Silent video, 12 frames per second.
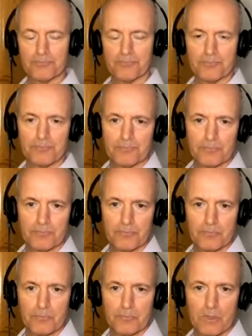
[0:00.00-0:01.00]
That we deal
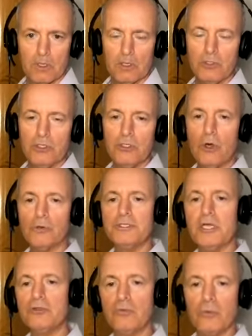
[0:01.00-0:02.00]
with? No, not that. No, many.
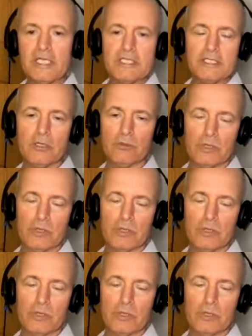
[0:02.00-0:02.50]
that we deal